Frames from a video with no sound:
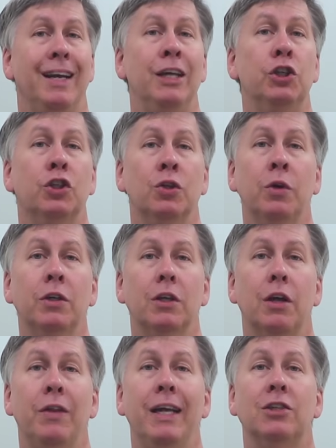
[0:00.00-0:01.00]
In
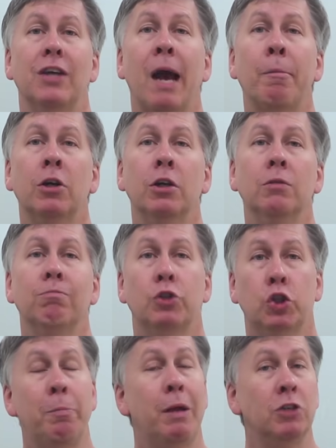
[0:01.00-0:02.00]
short, the examiner
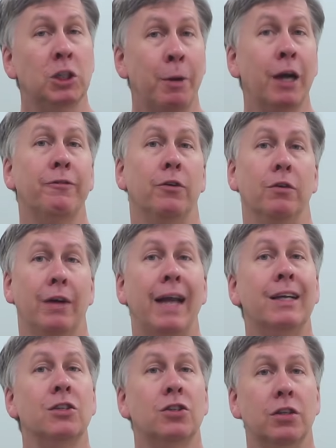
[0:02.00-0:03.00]
should be respectful
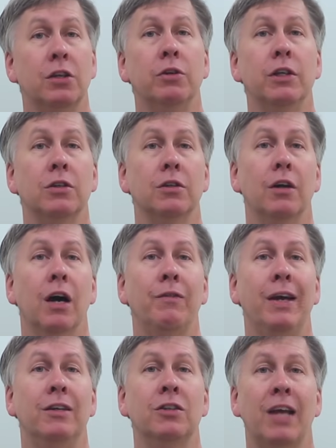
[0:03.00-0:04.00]
and considerate
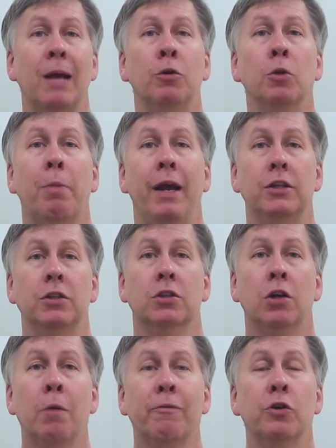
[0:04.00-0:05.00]
of a disabled
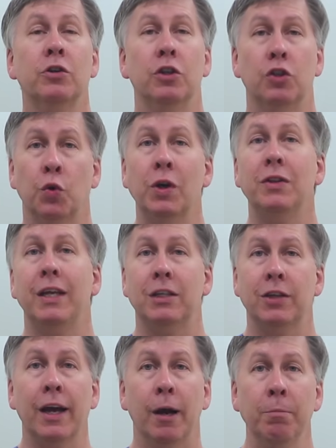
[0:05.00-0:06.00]
patient's comfort during the
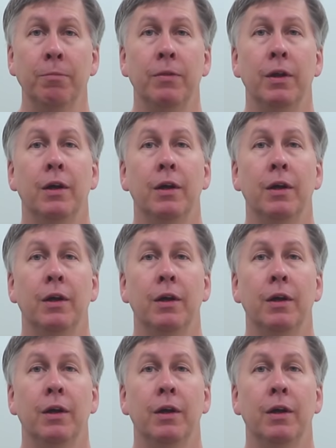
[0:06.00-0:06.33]
exam,